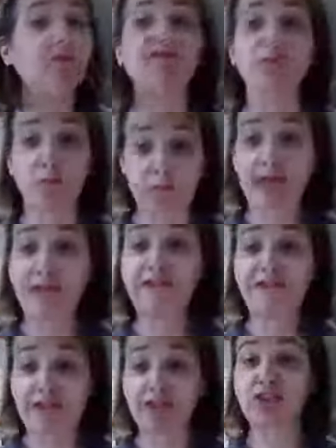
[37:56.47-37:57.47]
But if you bring me
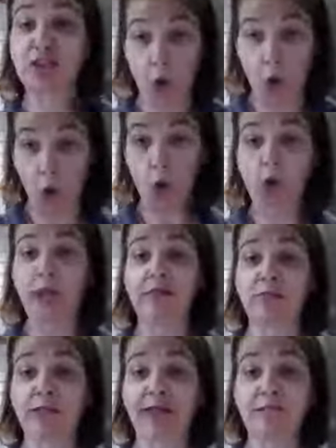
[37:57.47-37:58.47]
out a fish that's whole on
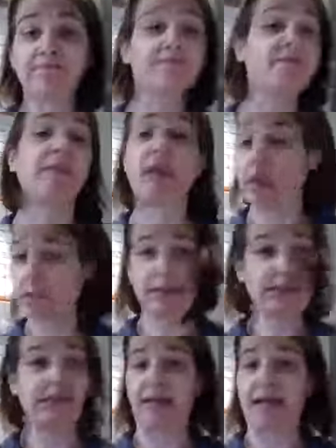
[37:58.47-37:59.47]
the plate,
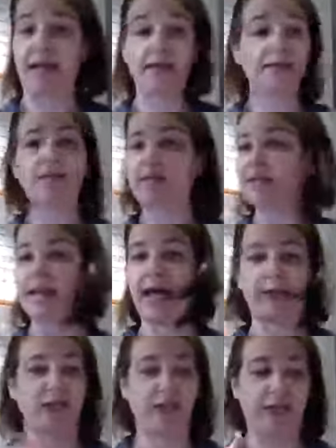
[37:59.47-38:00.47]
take it back. I'm
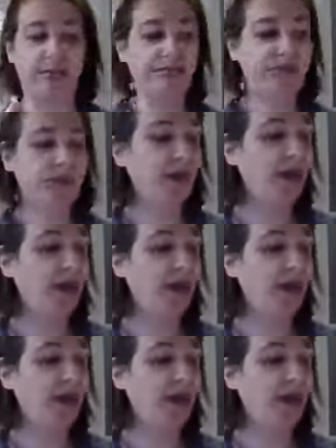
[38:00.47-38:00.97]
not doing it.